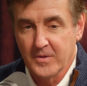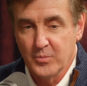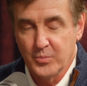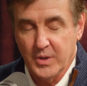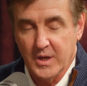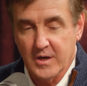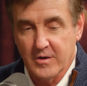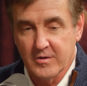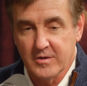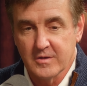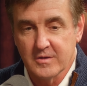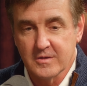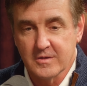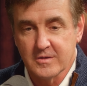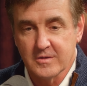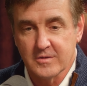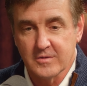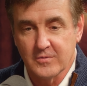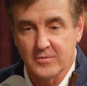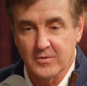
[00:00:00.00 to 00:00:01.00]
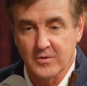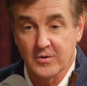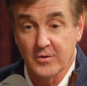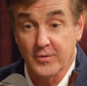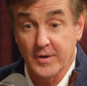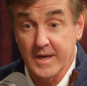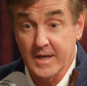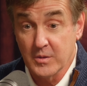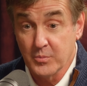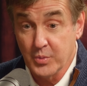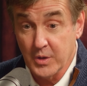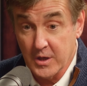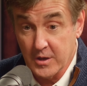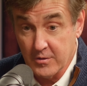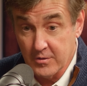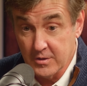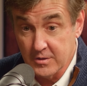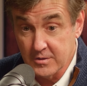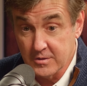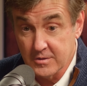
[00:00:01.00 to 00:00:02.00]
Parents or
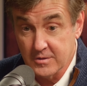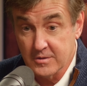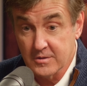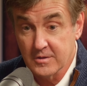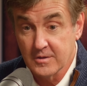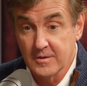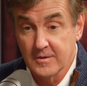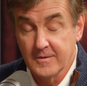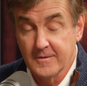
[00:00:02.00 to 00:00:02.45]
grandparents,